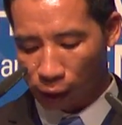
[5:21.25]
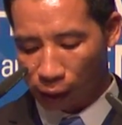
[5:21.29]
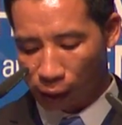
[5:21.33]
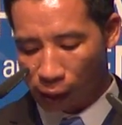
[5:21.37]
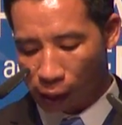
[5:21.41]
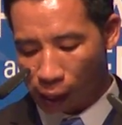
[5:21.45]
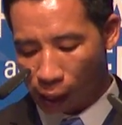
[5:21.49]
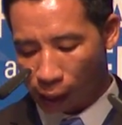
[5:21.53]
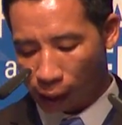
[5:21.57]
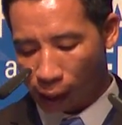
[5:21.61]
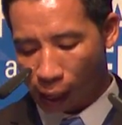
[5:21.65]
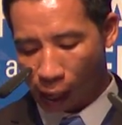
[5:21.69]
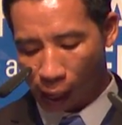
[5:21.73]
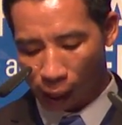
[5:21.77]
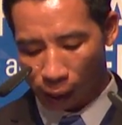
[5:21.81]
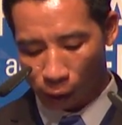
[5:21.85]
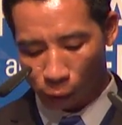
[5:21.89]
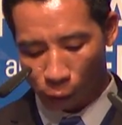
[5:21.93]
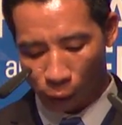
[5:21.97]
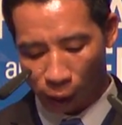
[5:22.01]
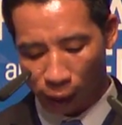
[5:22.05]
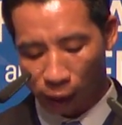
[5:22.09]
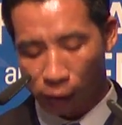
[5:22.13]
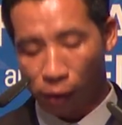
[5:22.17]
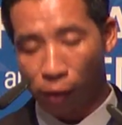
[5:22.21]
Even
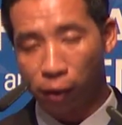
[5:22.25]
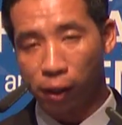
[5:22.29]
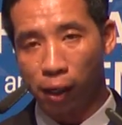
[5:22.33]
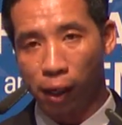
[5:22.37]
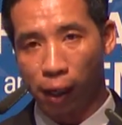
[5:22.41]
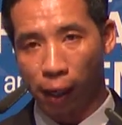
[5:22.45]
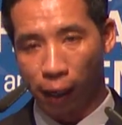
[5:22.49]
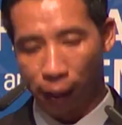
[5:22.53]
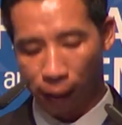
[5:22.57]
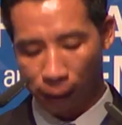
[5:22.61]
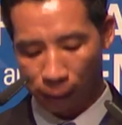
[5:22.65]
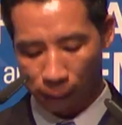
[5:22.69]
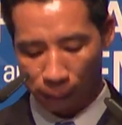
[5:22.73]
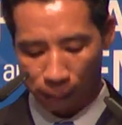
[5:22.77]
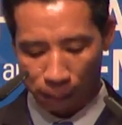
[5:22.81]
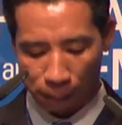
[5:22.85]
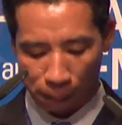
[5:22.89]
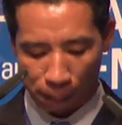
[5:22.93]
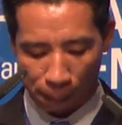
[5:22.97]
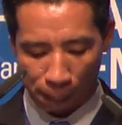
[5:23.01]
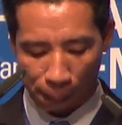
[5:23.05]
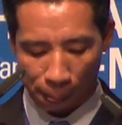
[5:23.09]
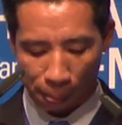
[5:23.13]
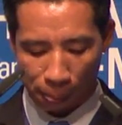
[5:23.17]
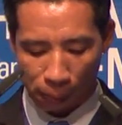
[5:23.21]
Article 1 of our
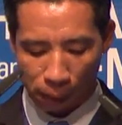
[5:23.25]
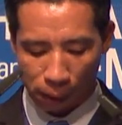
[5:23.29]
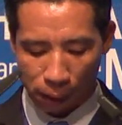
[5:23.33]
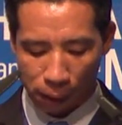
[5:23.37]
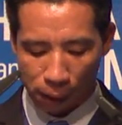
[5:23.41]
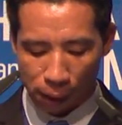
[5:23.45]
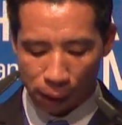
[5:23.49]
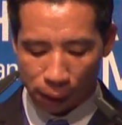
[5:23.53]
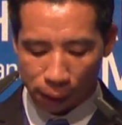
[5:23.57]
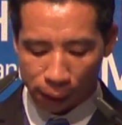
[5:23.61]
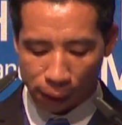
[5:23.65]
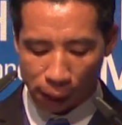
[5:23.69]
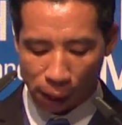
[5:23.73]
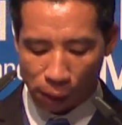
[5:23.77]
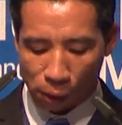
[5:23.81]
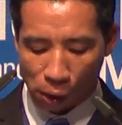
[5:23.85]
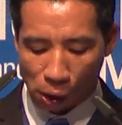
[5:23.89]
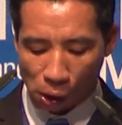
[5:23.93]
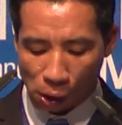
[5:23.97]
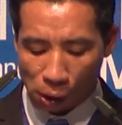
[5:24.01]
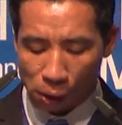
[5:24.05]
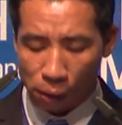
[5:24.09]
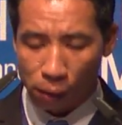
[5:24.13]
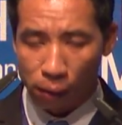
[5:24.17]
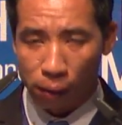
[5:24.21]
penal law
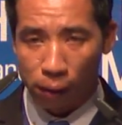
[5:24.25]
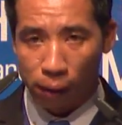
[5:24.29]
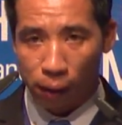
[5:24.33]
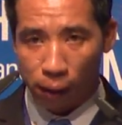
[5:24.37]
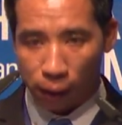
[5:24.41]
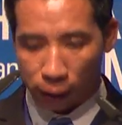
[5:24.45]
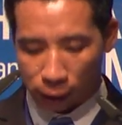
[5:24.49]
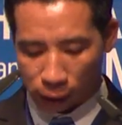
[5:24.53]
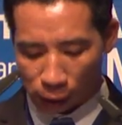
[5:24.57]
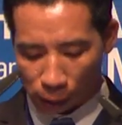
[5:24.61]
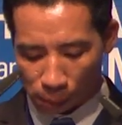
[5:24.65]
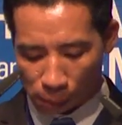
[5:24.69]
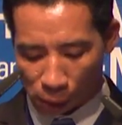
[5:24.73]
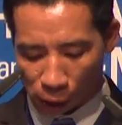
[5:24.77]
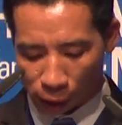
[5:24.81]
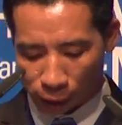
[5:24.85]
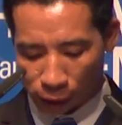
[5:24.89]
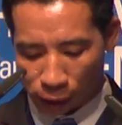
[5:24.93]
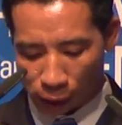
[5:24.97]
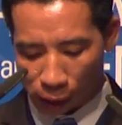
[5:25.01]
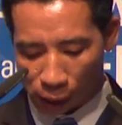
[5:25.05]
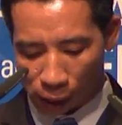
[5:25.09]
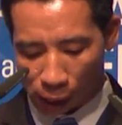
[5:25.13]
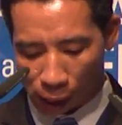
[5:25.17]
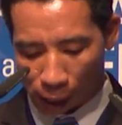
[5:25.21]
opens
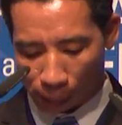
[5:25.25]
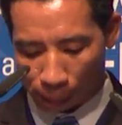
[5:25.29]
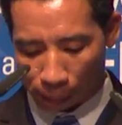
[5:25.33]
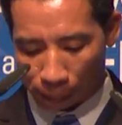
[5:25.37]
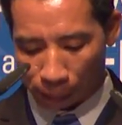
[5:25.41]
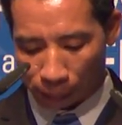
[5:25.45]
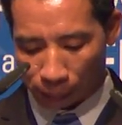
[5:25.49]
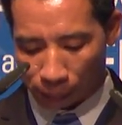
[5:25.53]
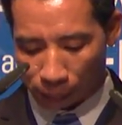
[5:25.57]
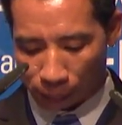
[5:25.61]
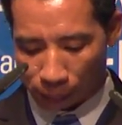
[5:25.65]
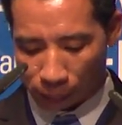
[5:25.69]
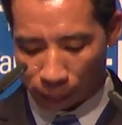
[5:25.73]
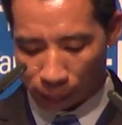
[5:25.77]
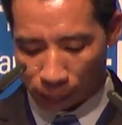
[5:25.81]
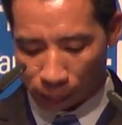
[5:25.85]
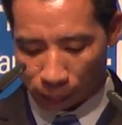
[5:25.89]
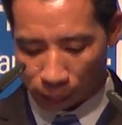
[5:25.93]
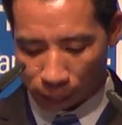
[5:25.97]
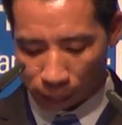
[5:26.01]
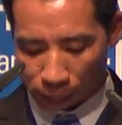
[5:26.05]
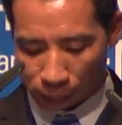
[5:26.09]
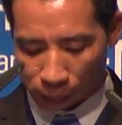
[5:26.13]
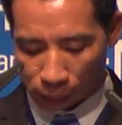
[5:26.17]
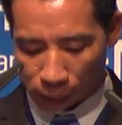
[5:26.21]
opportunity for
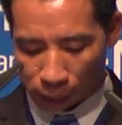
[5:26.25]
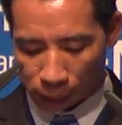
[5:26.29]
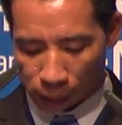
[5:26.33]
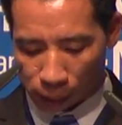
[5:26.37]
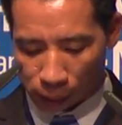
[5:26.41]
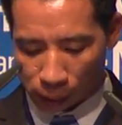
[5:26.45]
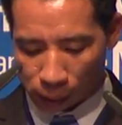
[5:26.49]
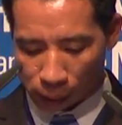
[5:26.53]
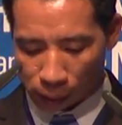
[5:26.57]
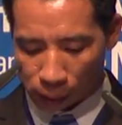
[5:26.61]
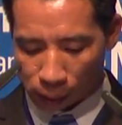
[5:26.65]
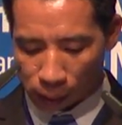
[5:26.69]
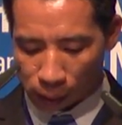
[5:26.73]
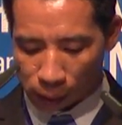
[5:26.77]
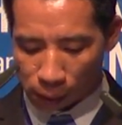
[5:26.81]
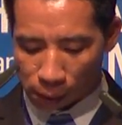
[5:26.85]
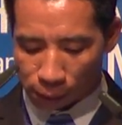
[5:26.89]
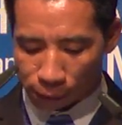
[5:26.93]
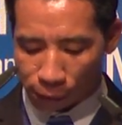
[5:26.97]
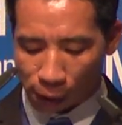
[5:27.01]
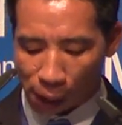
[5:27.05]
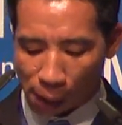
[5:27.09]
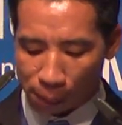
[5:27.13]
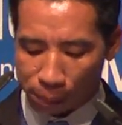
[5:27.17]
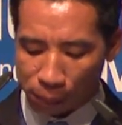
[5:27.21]
human rights
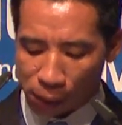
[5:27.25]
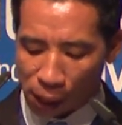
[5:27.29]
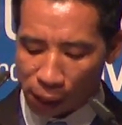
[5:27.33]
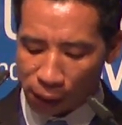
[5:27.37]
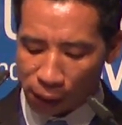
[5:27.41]
abuses.